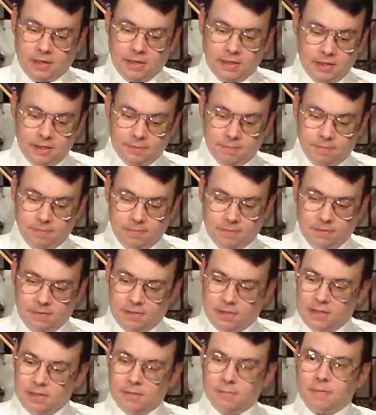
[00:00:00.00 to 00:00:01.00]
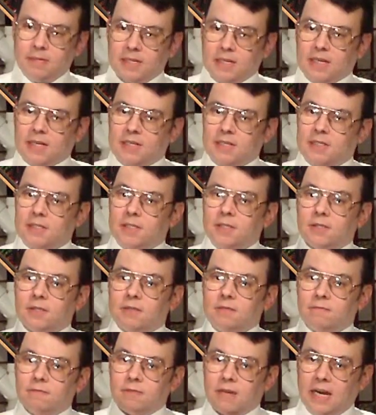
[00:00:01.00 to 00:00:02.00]
And this is because
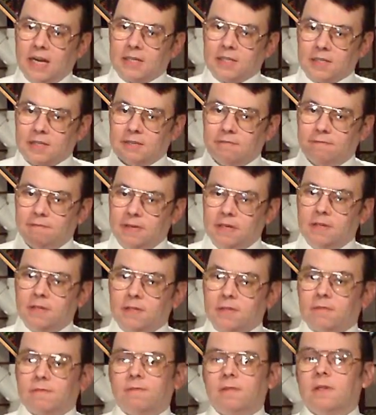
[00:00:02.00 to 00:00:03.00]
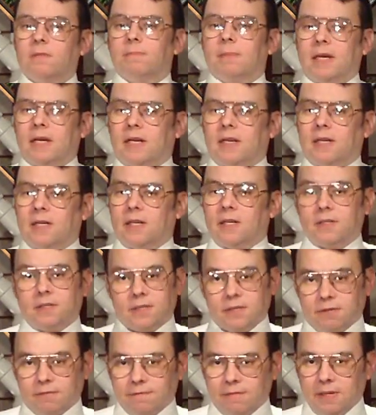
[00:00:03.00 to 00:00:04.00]
you can actually feel the foot pedal
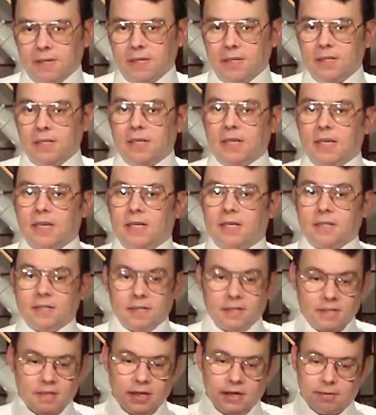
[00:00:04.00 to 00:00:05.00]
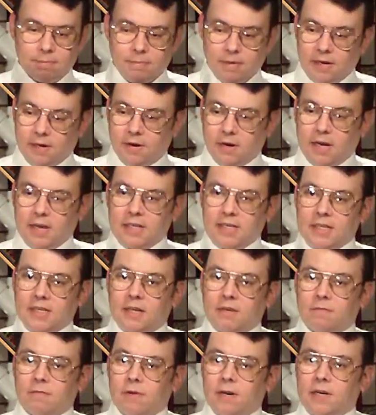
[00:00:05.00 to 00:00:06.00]
under your feet and get a better
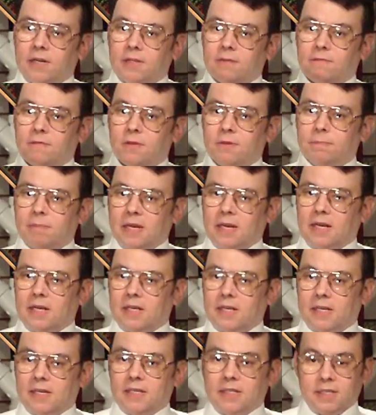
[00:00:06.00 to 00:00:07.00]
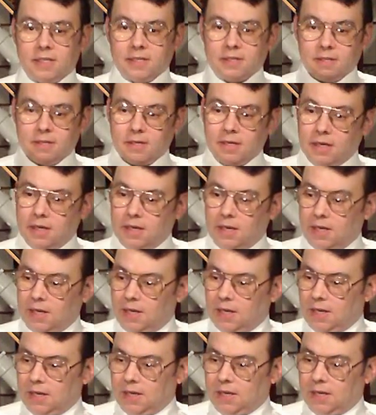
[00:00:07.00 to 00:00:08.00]
idea of where the foot pedal is, and
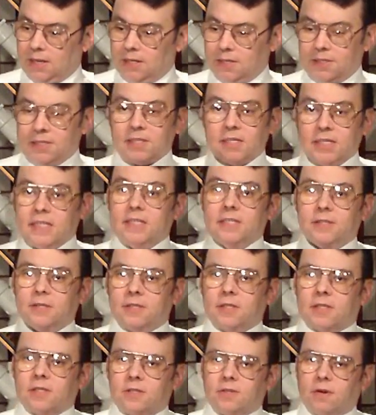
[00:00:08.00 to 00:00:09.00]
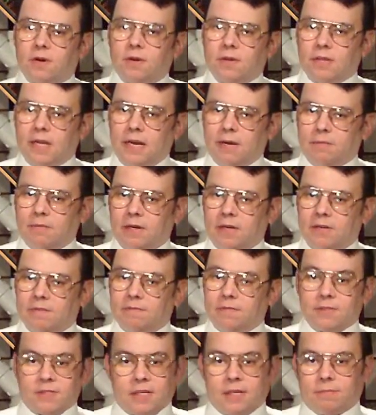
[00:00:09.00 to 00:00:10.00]
it's just easier to control that
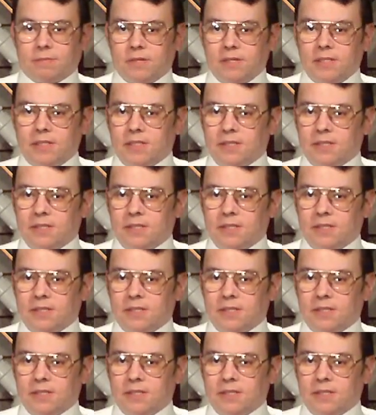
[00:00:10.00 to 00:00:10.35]
way for some